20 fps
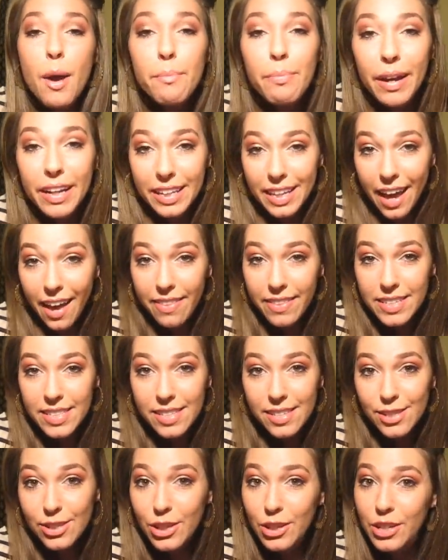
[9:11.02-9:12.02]
But yeah, this
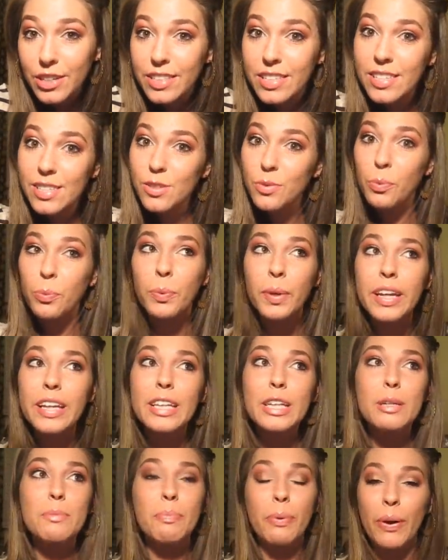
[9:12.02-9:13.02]
is the look. This is a
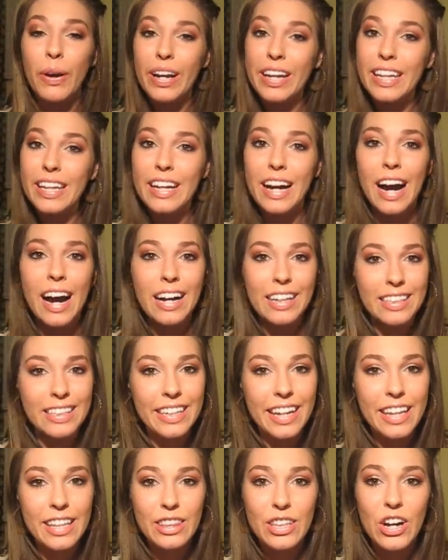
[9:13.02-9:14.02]
really pretty
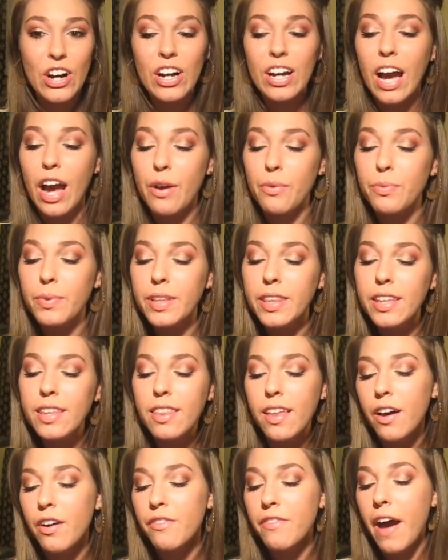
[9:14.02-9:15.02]
holiday look. I really
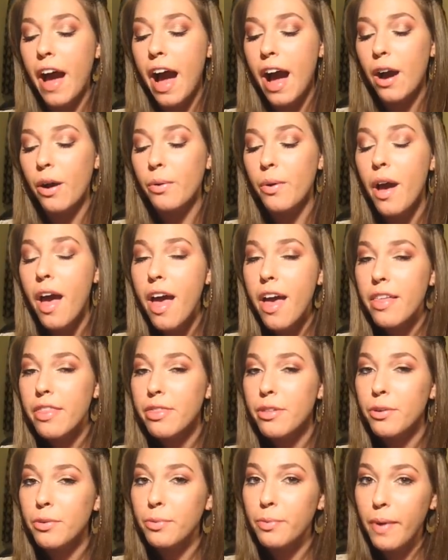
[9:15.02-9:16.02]
love how
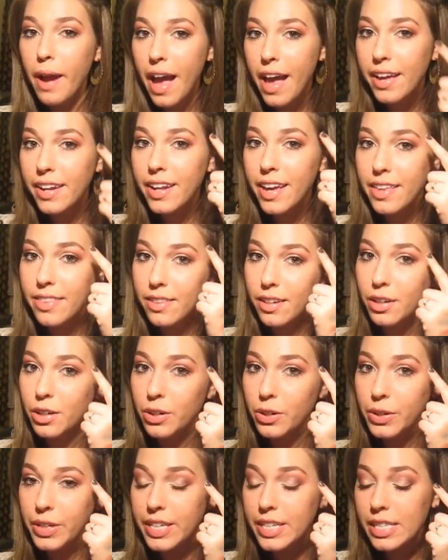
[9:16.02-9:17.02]
the red and the
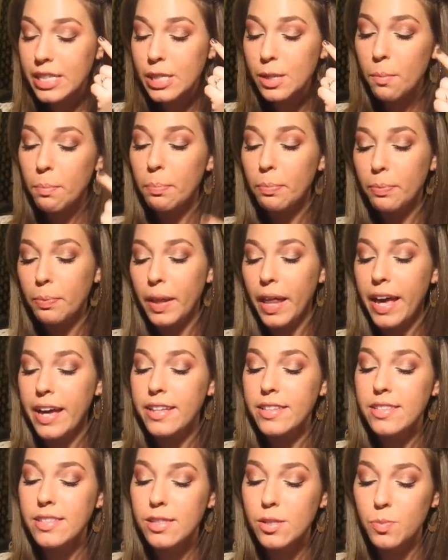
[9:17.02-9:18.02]
crease
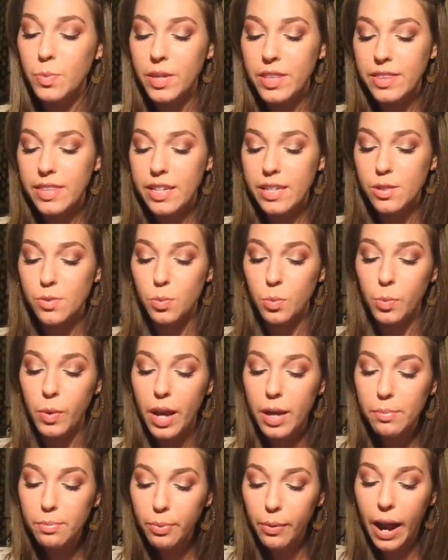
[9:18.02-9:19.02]
blends with this
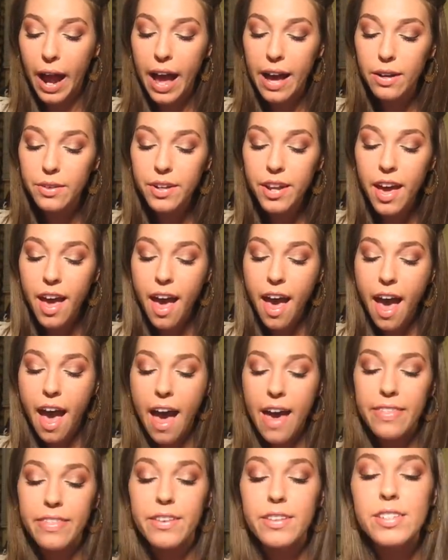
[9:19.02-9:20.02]
red brown,
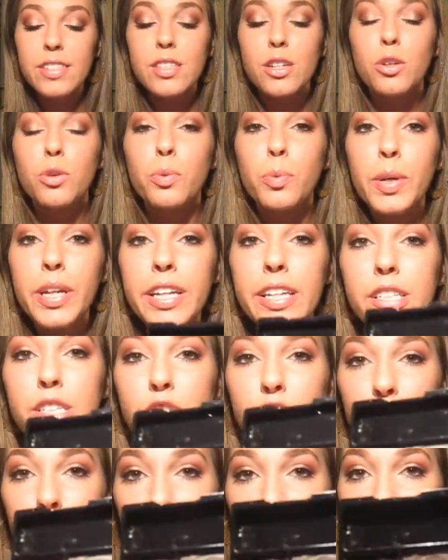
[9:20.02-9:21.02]
and there's the green
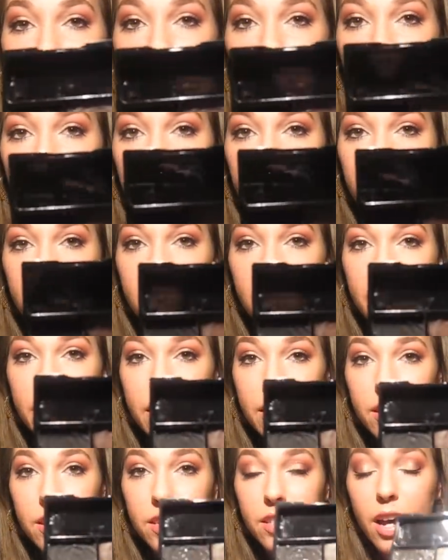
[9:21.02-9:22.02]
shimmer to
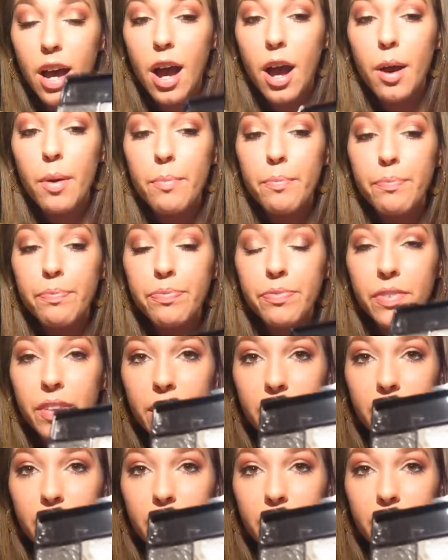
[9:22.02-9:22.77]
this, um,